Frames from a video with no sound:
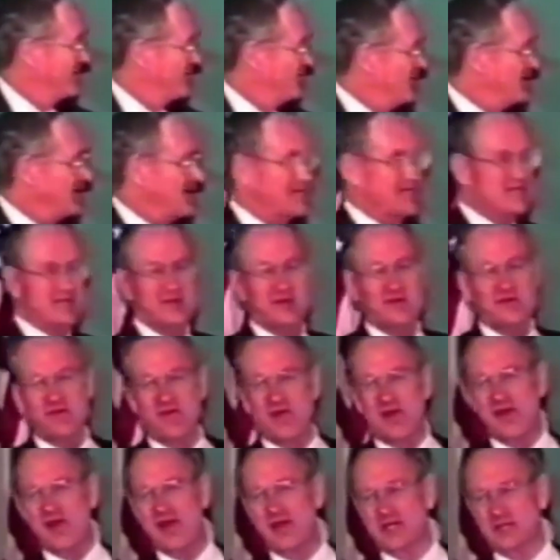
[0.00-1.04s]
We like to be
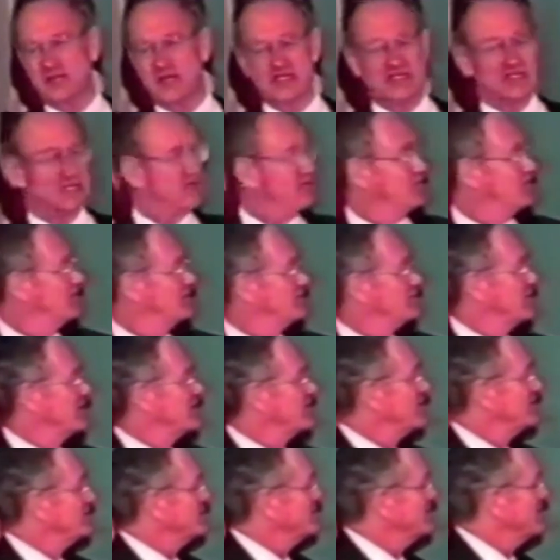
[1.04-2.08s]
very expensive when we
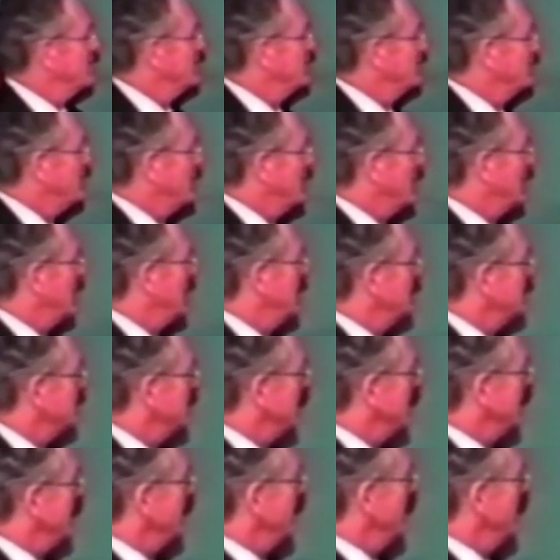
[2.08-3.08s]
go through to IRS. Okay.